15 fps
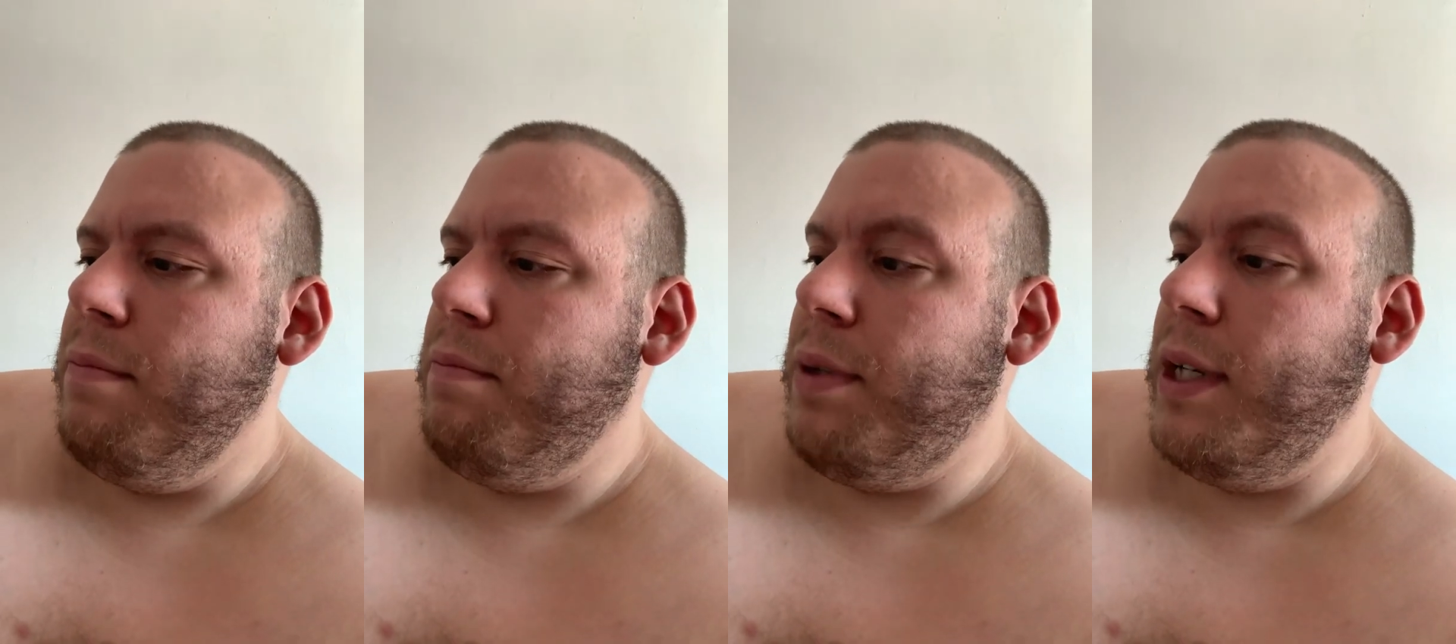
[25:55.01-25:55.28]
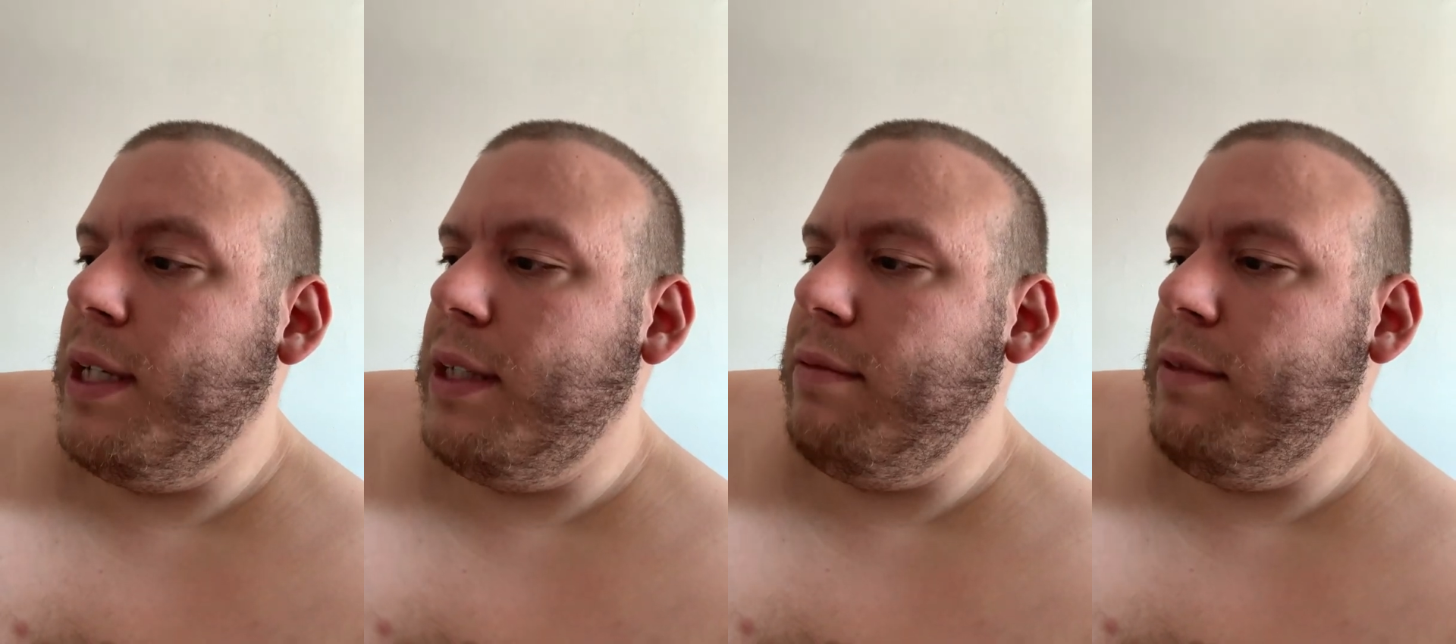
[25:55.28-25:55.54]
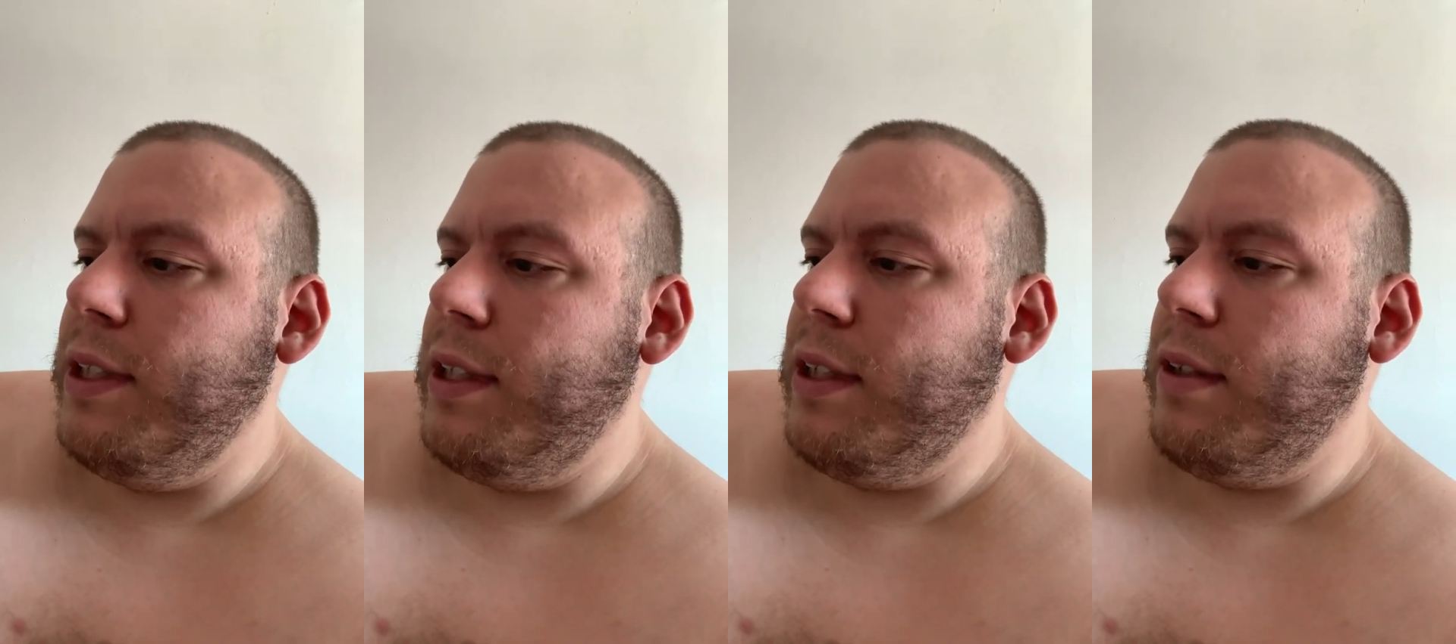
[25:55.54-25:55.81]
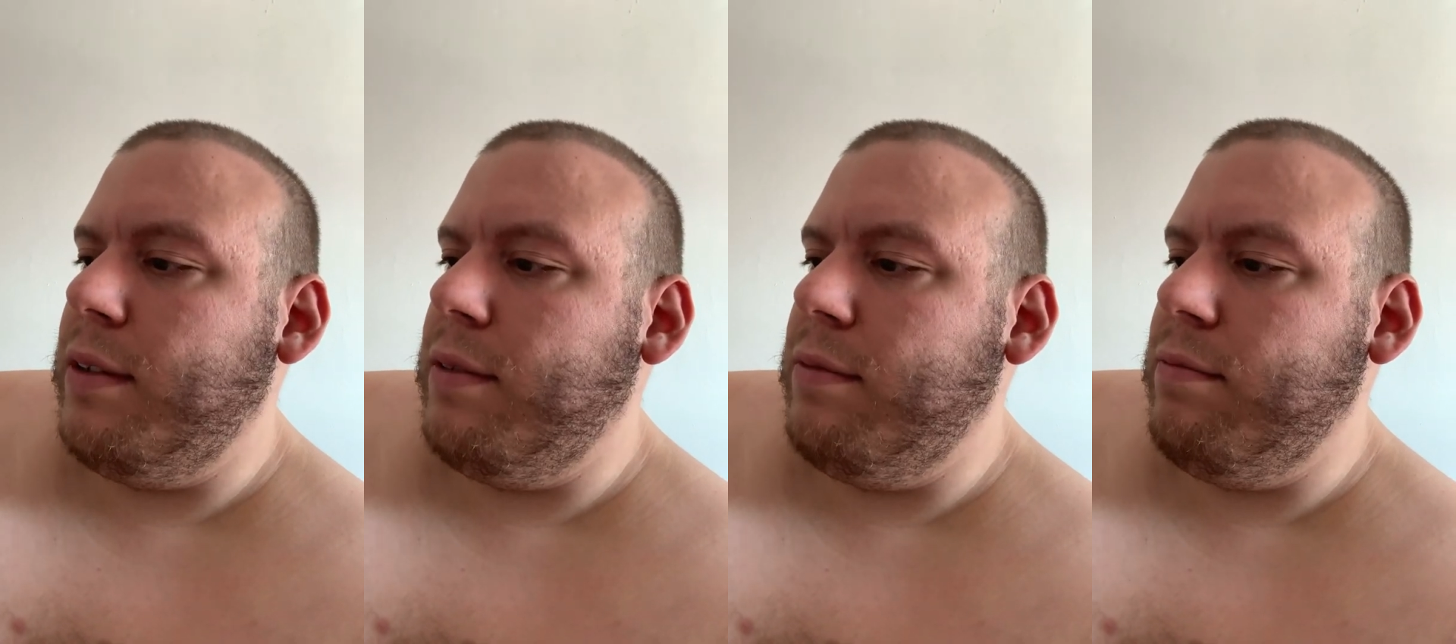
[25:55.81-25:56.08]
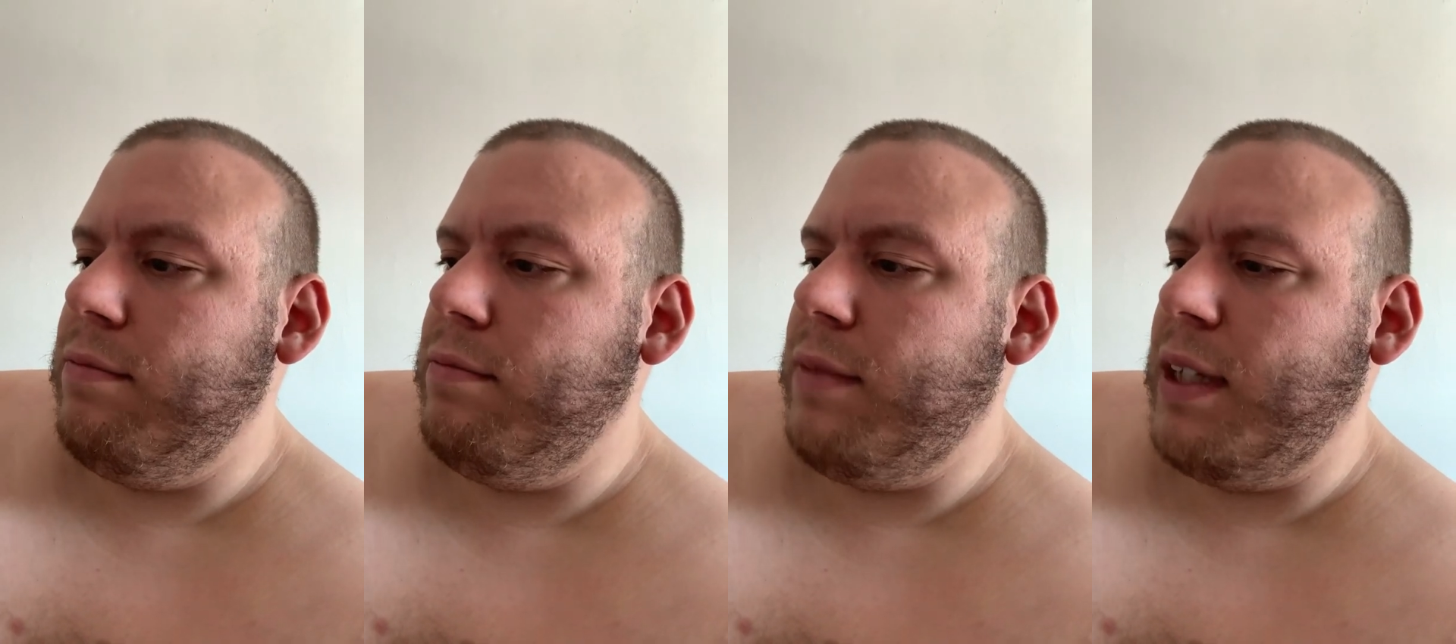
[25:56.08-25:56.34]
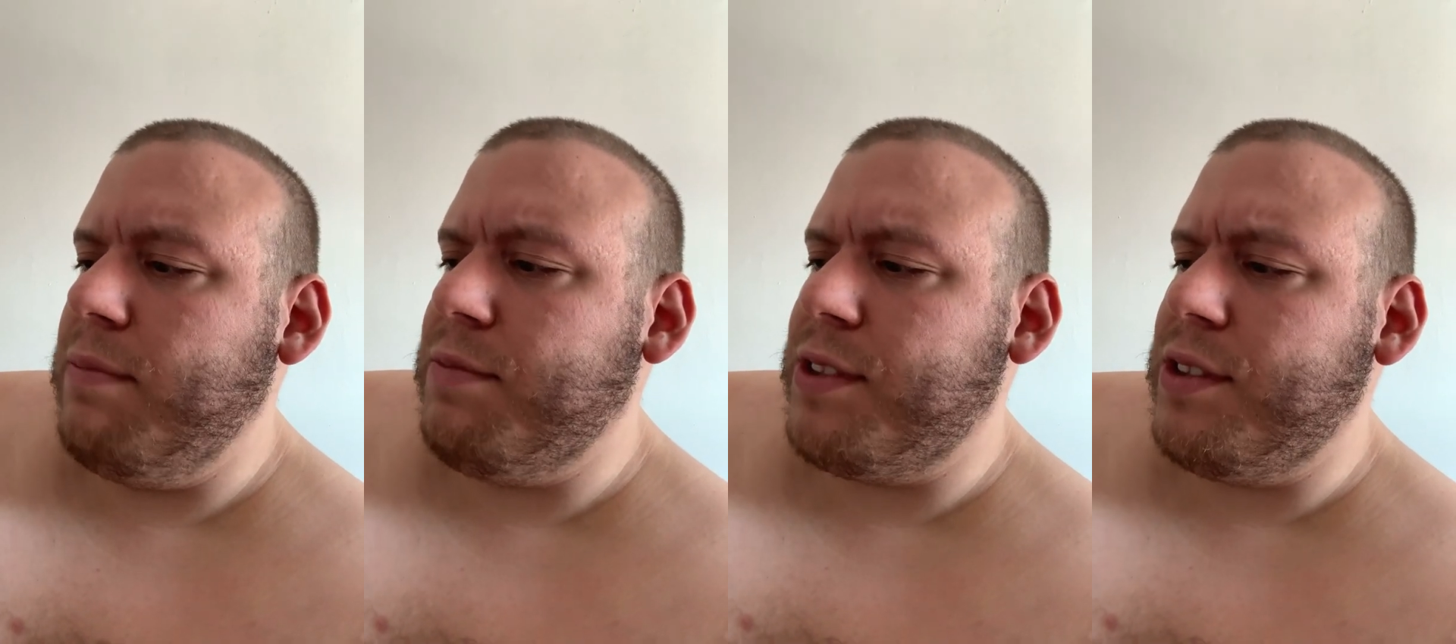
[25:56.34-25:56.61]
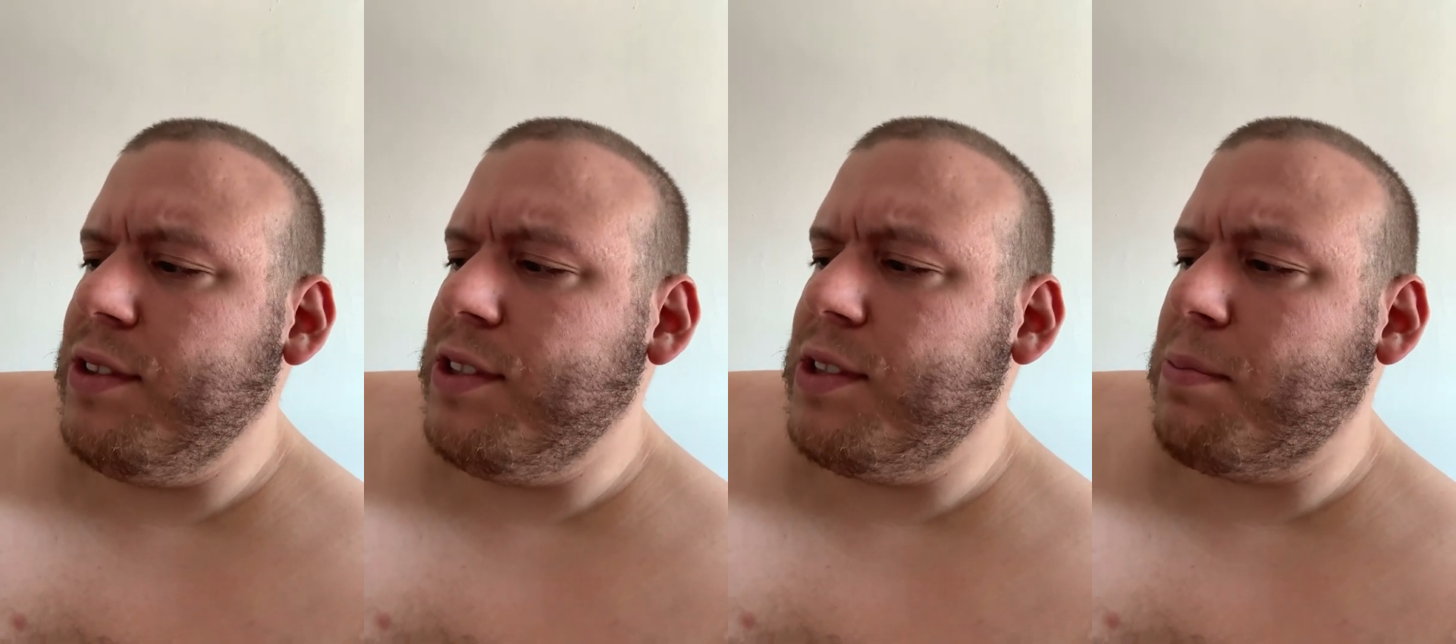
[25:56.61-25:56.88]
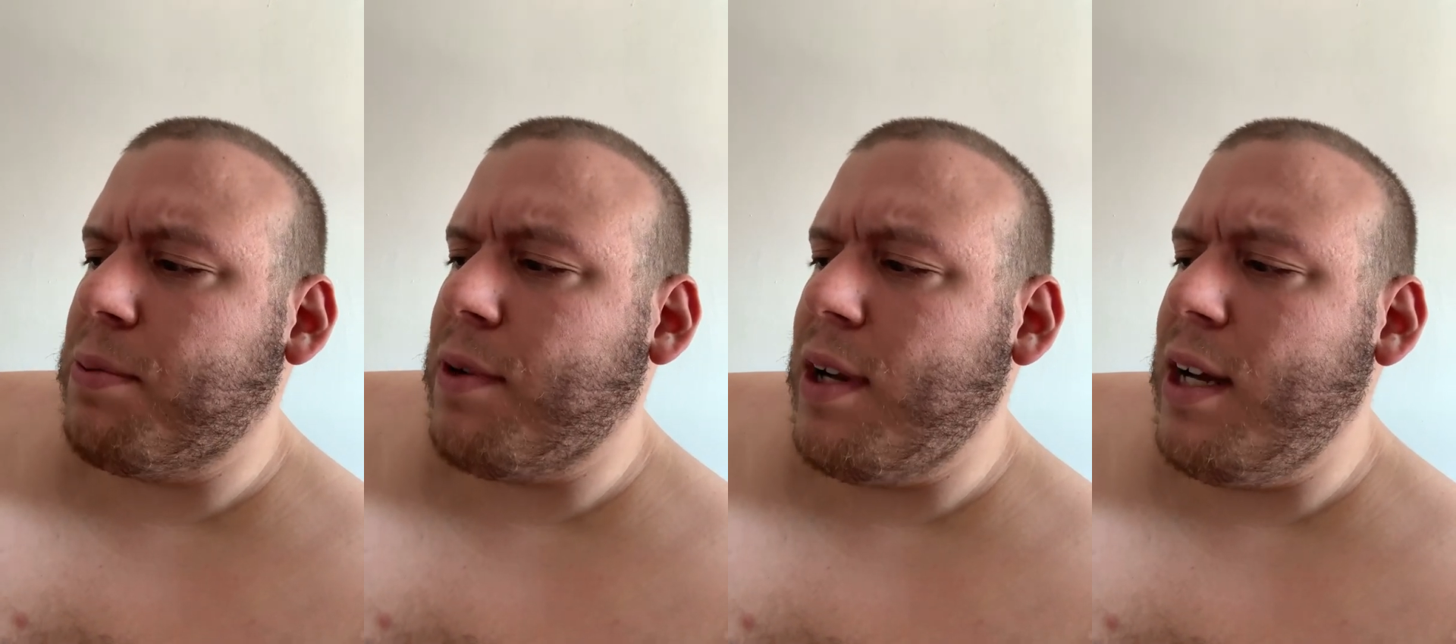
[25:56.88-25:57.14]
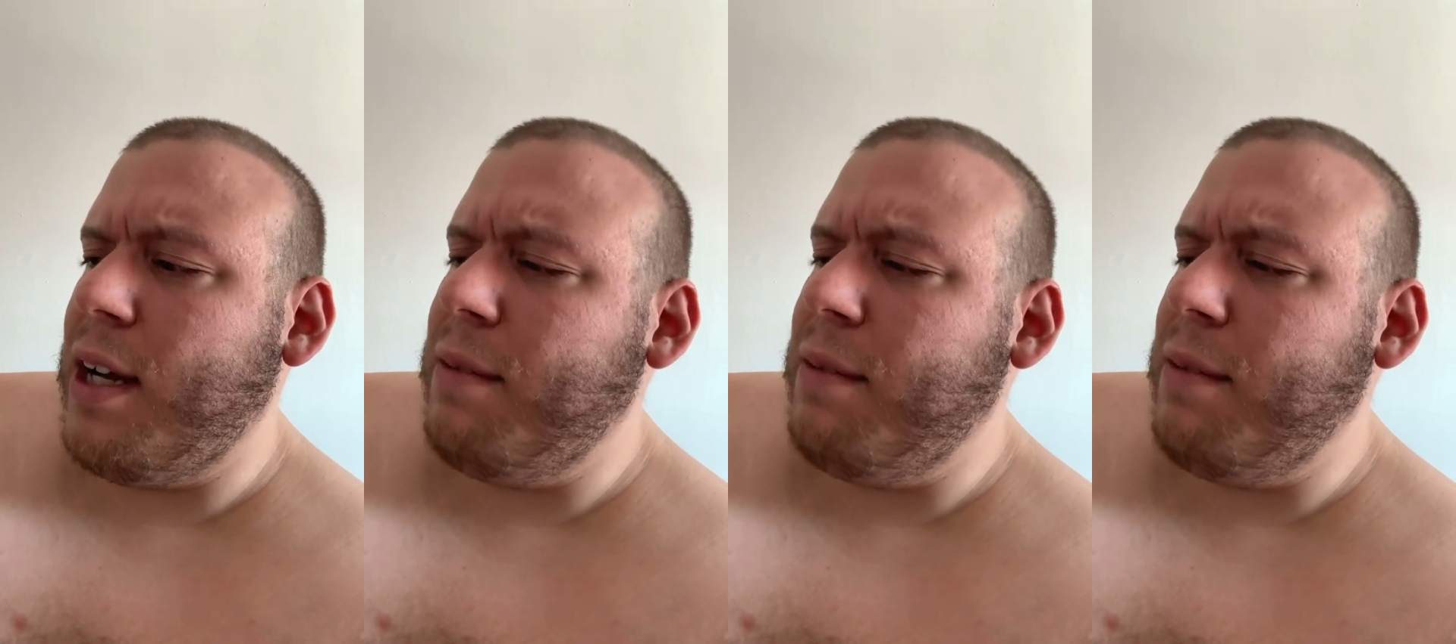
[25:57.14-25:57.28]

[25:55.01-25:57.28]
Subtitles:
But I'm still surprised.